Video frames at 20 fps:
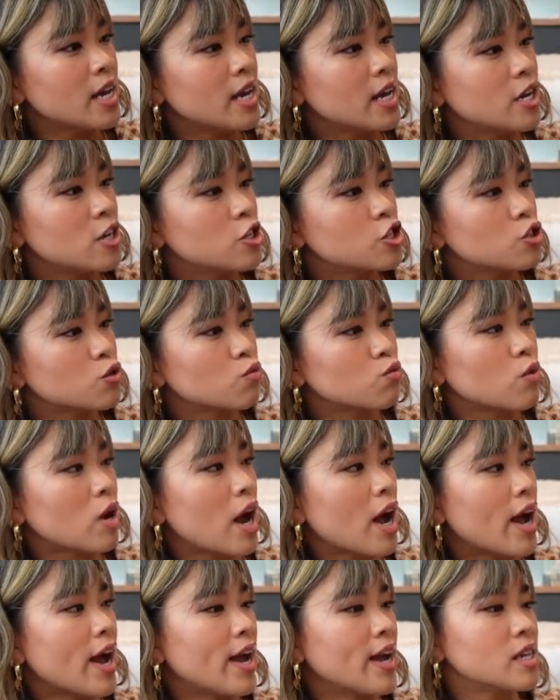inch
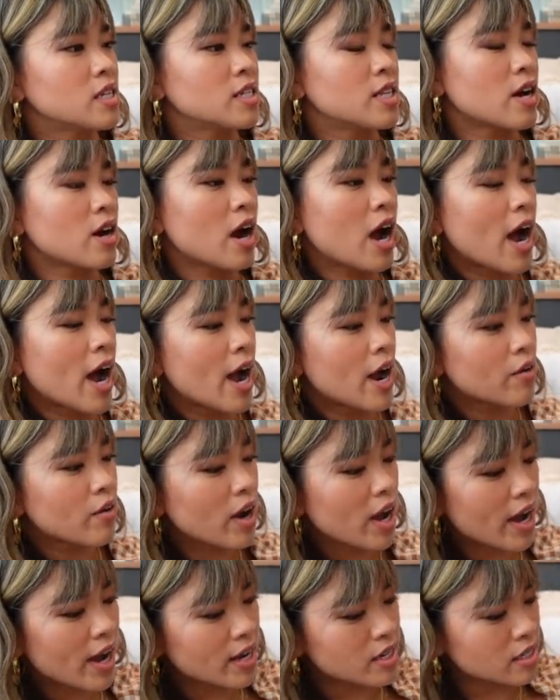rise, they're high
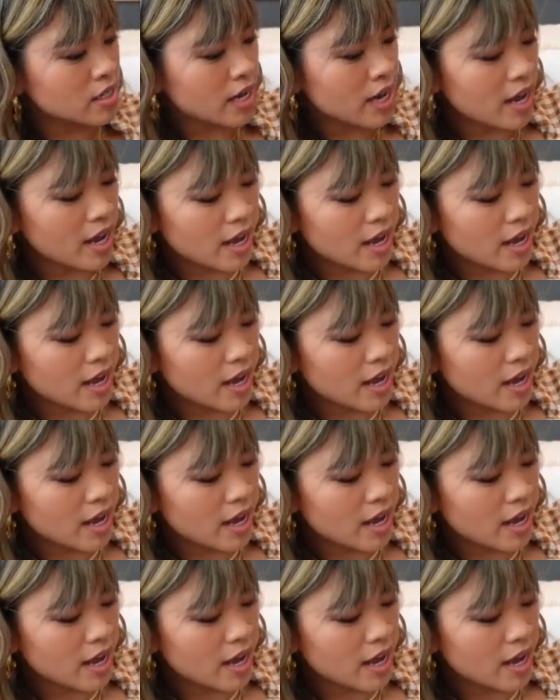rise,